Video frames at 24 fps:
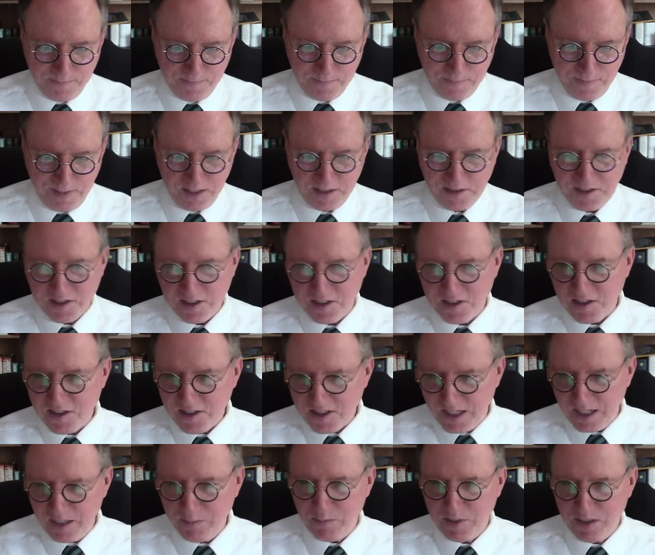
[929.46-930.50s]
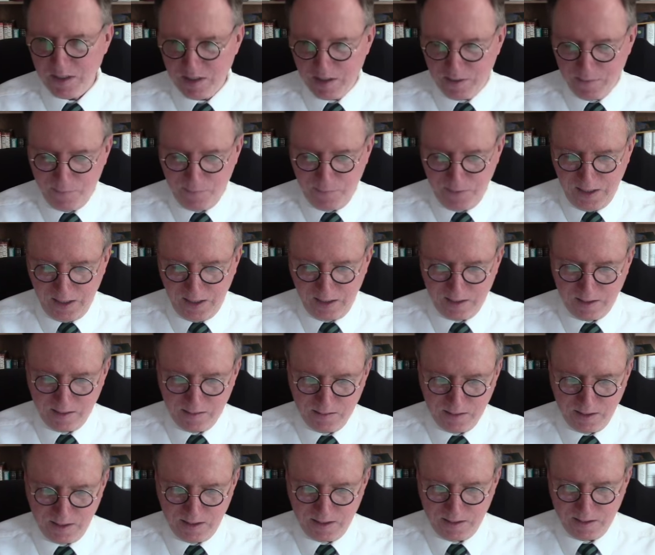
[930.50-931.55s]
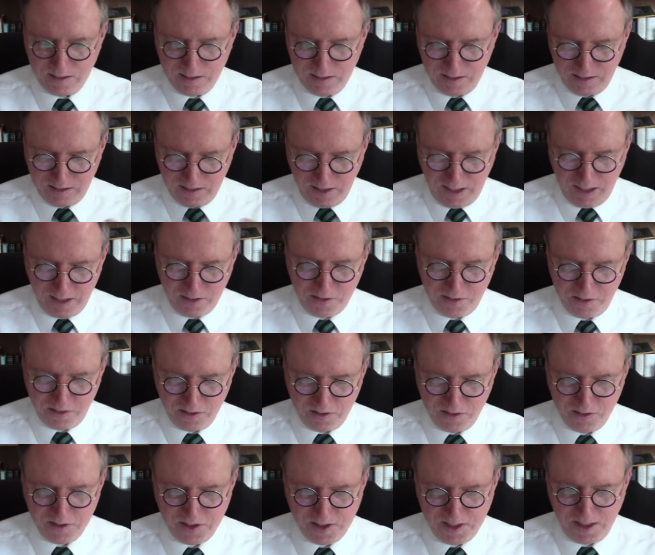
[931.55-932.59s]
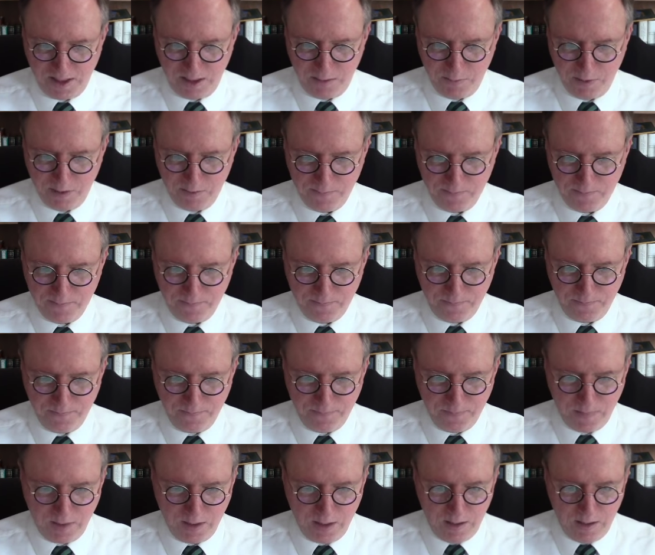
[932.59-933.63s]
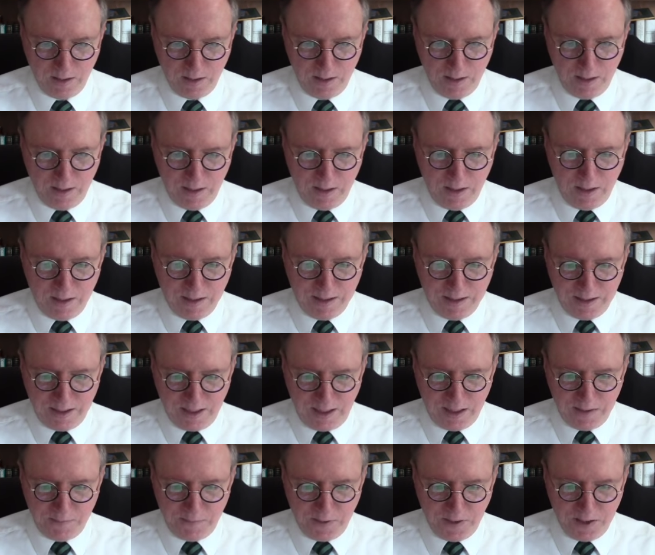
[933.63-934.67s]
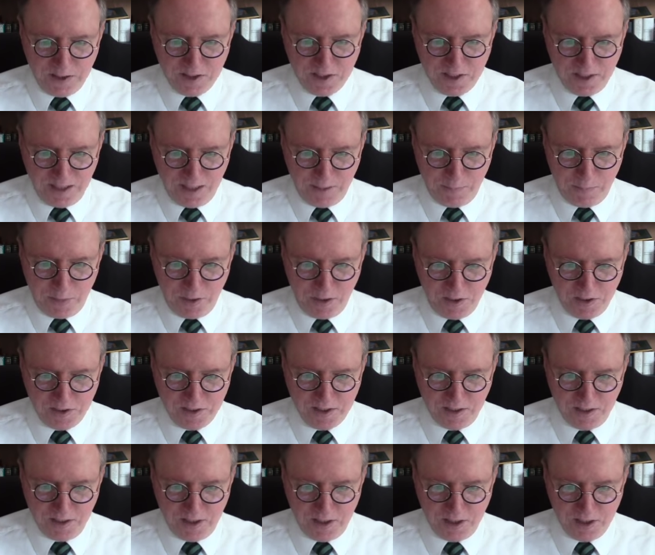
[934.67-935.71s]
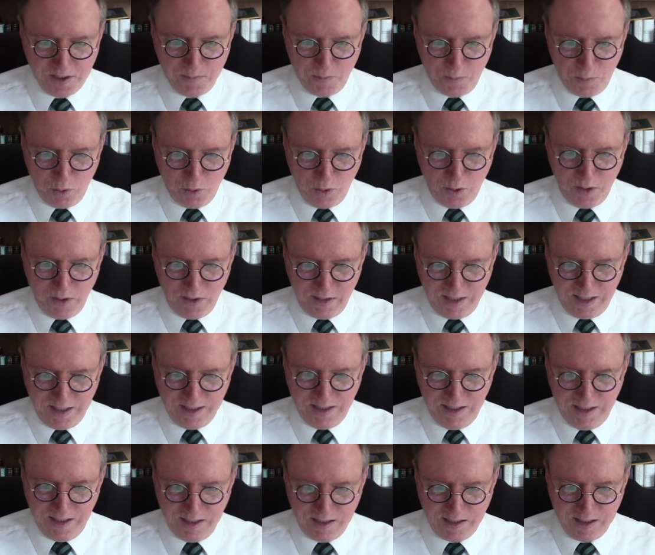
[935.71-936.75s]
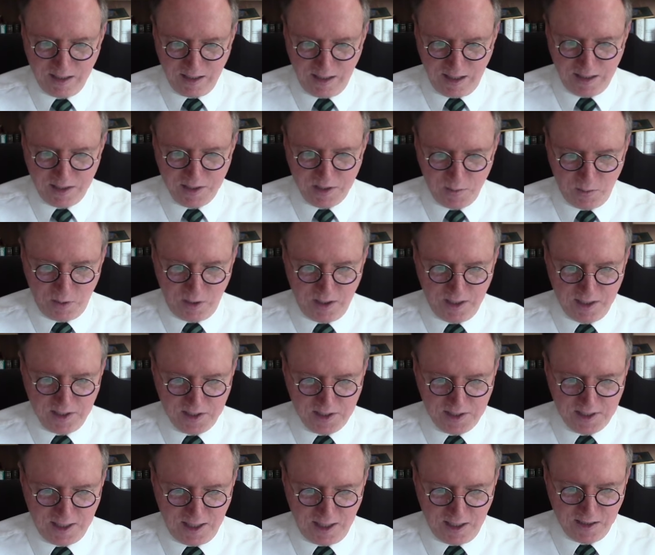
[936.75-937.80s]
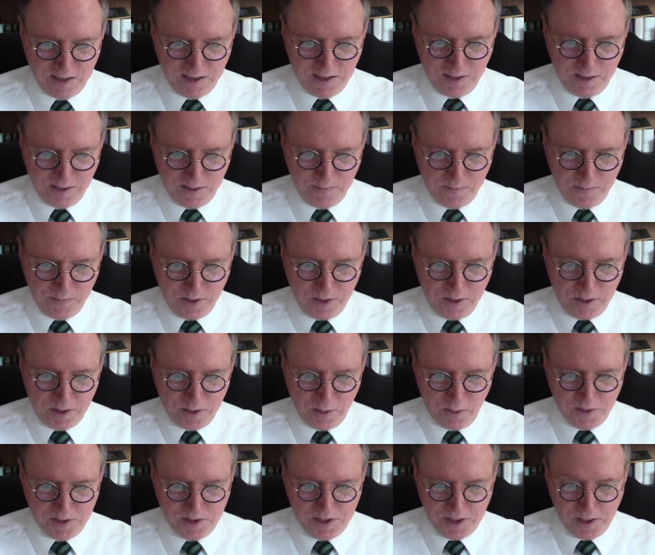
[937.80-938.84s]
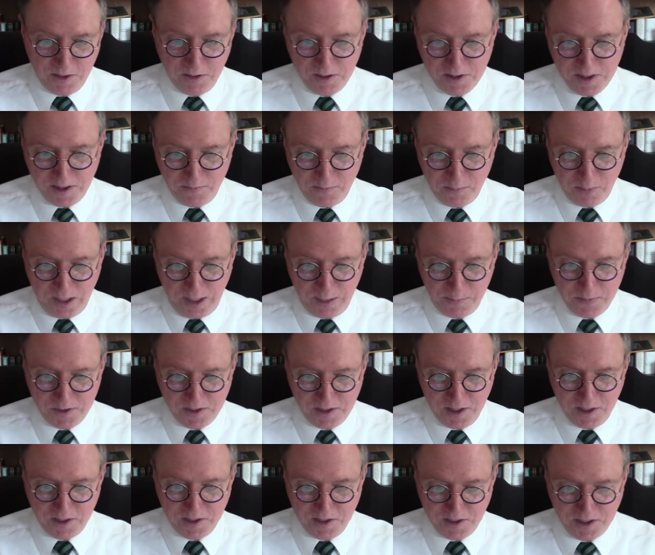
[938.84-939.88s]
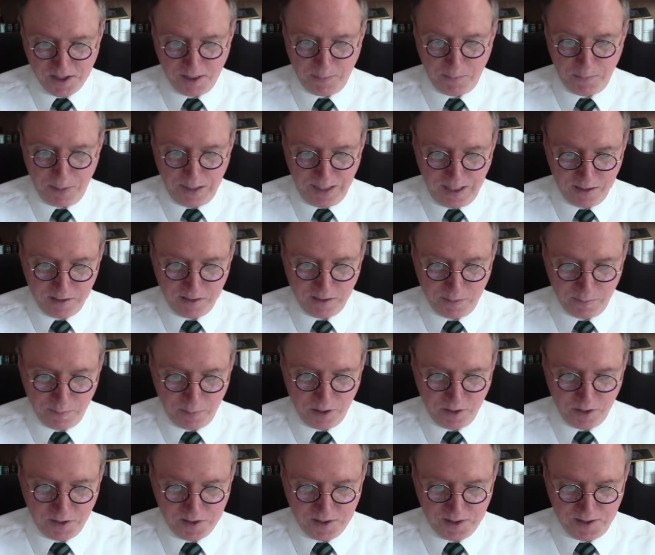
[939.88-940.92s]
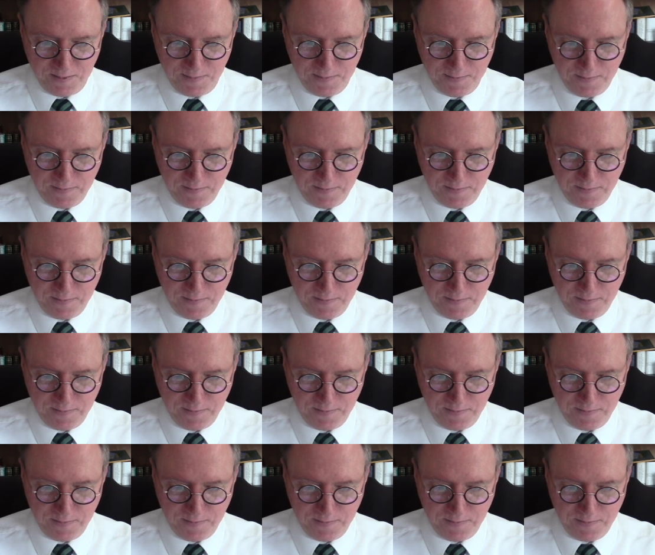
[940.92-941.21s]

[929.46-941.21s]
That's a statement of faith, a doctrinal statement. Confidence in a person is more than intellectual assent to a series of propositions about the person,